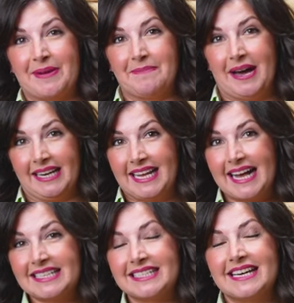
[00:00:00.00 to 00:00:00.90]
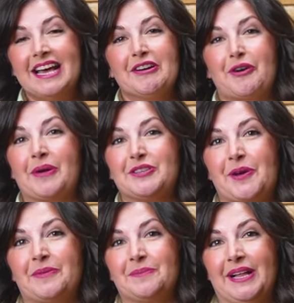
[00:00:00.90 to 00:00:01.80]
to my podcast, Growing
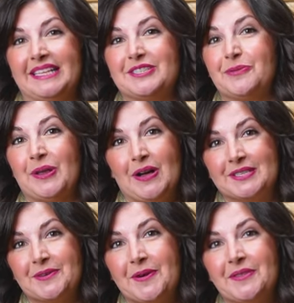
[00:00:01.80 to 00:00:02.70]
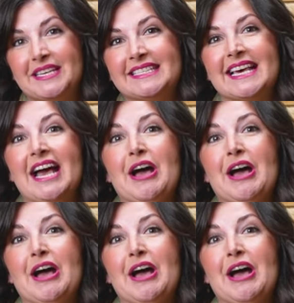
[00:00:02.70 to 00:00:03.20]
Joy with Plants, you will also know this.